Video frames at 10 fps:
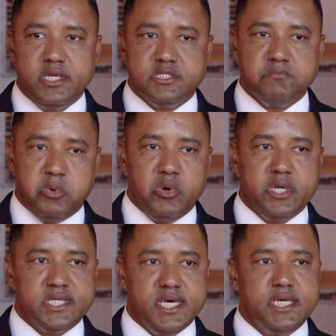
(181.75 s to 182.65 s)
is
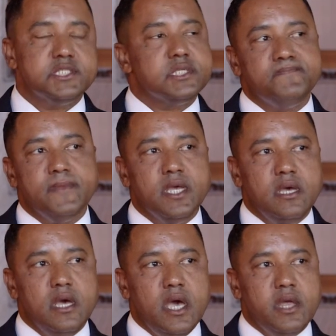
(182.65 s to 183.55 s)
important to us,
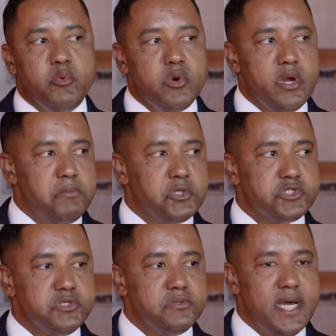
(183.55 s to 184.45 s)
and we were able
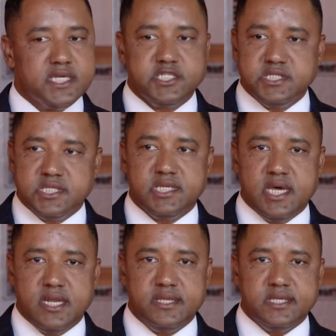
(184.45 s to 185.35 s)
to actually sit
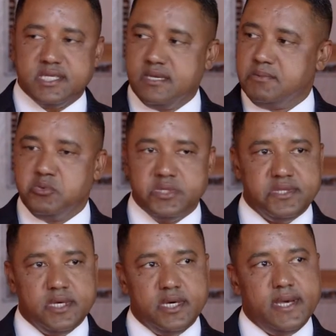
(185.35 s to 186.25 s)
down at the table with
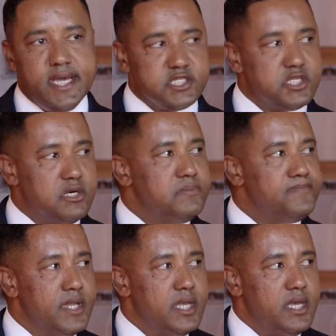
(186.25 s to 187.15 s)
XO
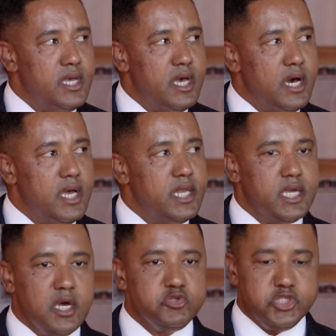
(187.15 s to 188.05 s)
and
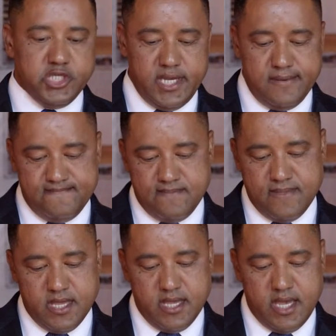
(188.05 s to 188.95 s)
negotiate
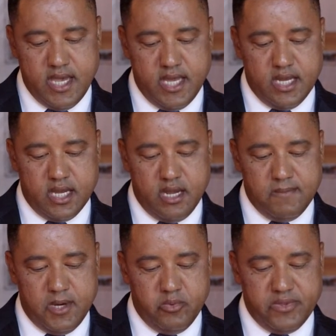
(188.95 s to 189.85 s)
and
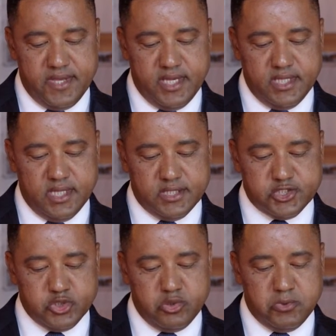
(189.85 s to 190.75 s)
come up with a
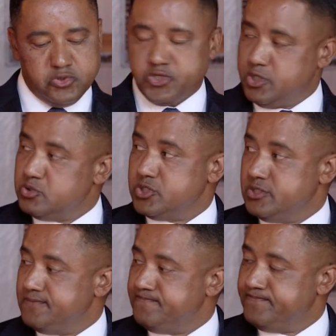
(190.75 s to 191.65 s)
suitable
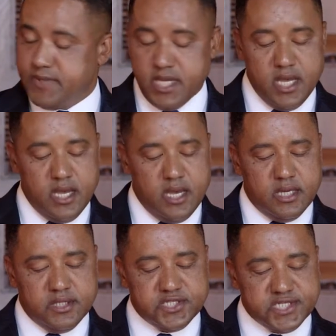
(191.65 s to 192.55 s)
solution.
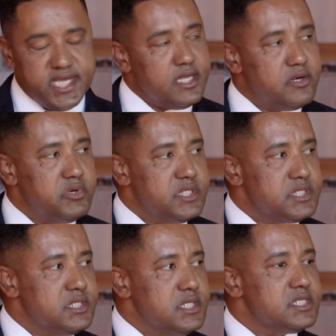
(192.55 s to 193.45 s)
The second
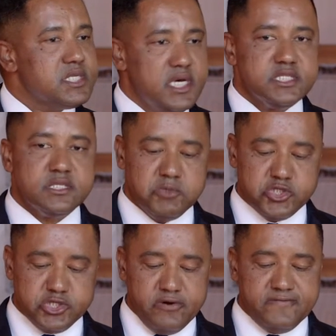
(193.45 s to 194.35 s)
reason is customer
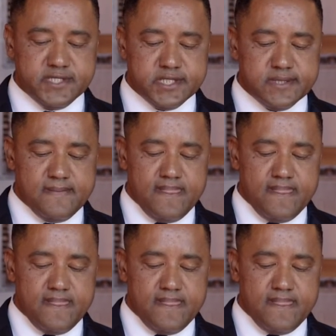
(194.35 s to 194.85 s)
service.